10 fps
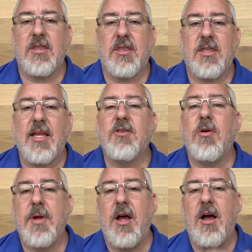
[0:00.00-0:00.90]
that's
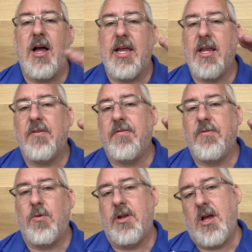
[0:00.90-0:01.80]
going to be on high end of your
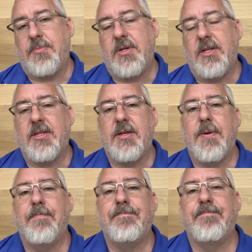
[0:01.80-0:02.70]
flooring options.
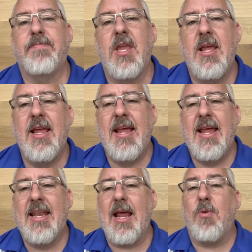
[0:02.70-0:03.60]

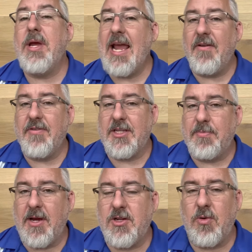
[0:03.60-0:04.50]
Now, we have a
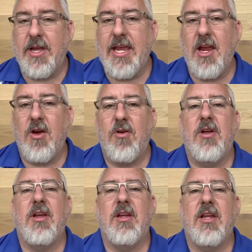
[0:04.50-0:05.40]
special here
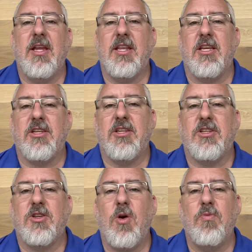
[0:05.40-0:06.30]
in the
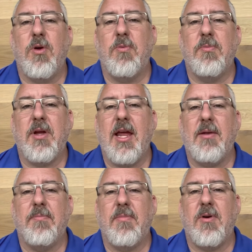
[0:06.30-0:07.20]
showroom at
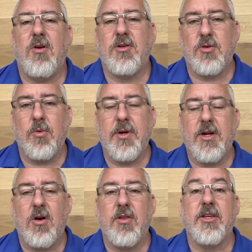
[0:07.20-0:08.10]
our store we
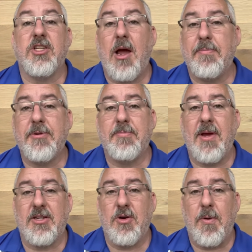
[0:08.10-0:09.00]
call the shop
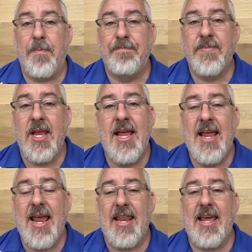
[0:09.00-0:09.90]
special.
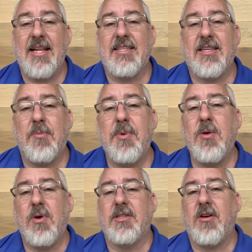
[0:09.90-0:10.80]
And that's somebody
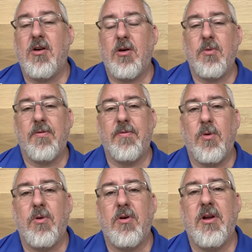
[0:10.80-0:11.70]
wants a hardwood
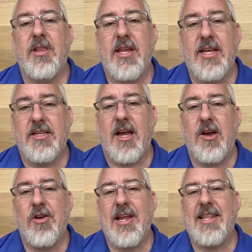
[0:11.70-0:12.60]
floor, they
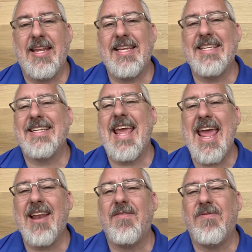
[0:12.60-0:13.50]
desire it, they just
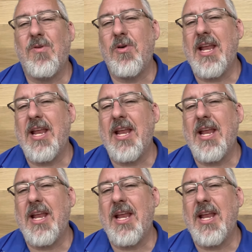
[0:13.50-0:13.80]
can't afford the